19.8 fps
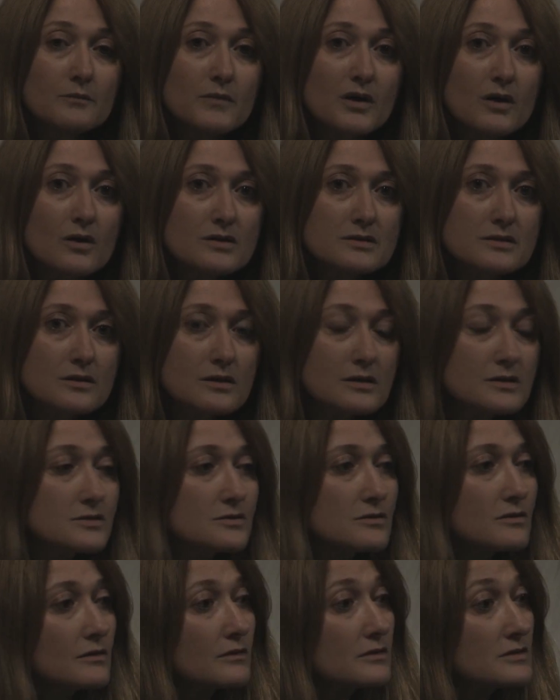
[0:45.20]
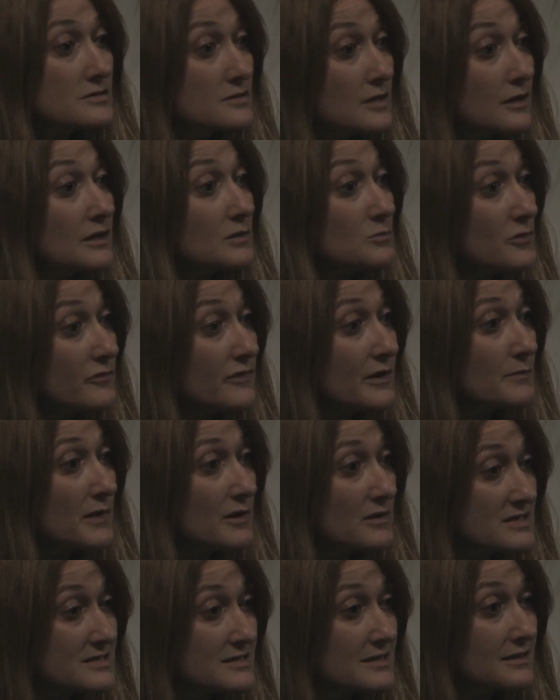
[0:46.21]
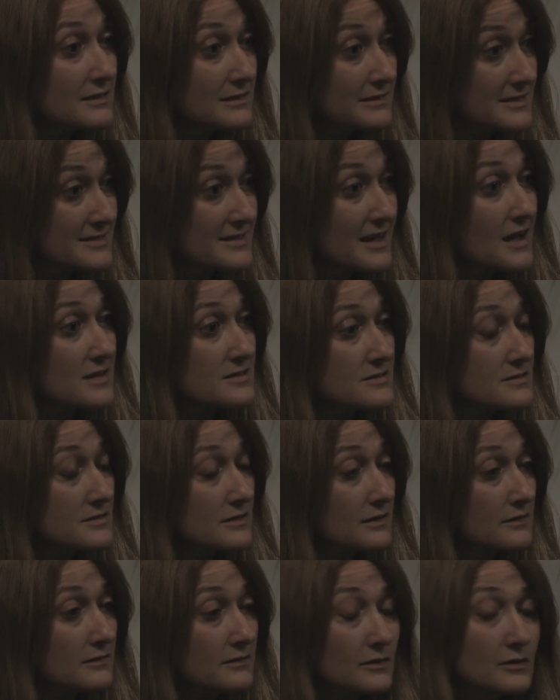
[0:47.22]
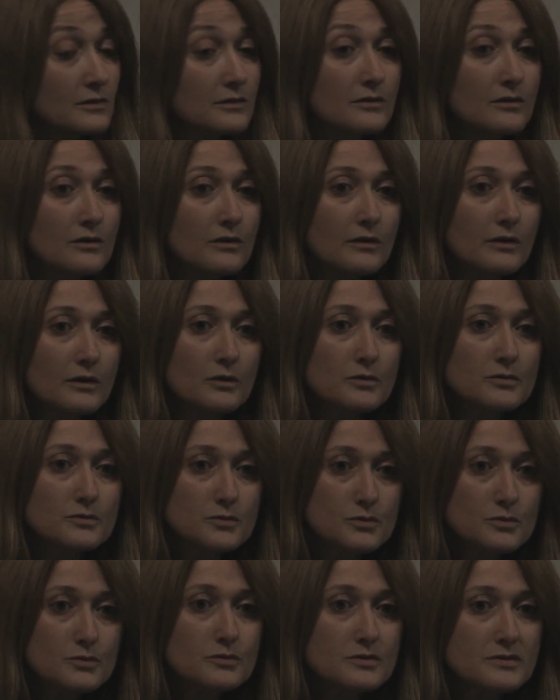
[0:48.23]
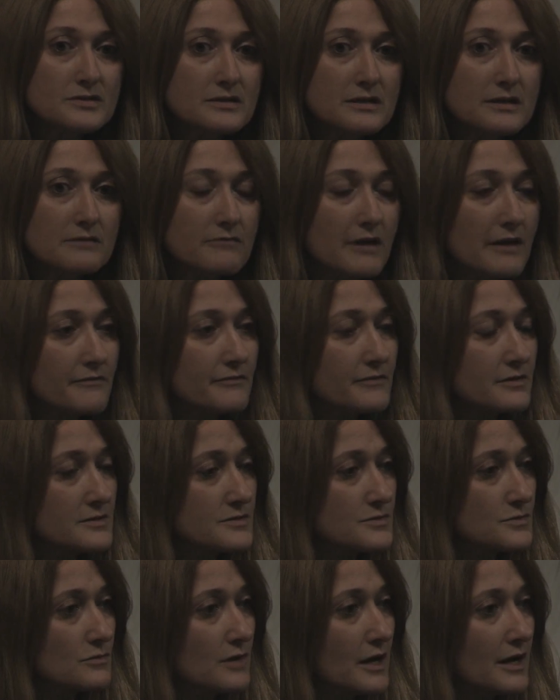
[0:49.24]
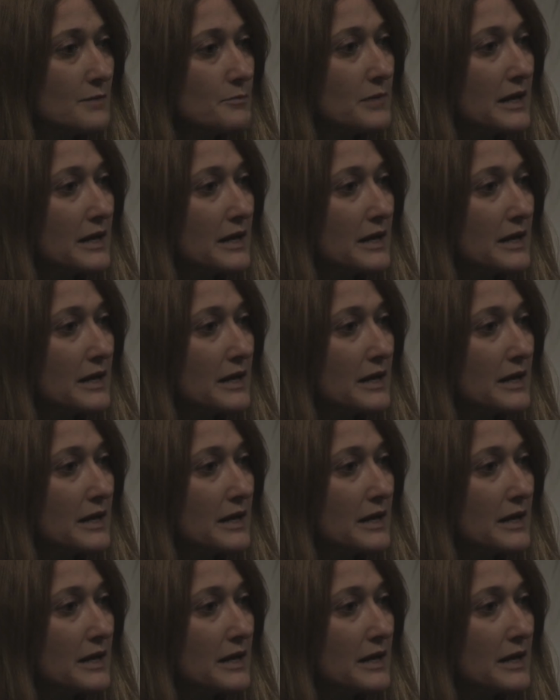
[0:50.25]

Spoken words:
because it's not a movie about a single disaster. Although you do see reference to Rana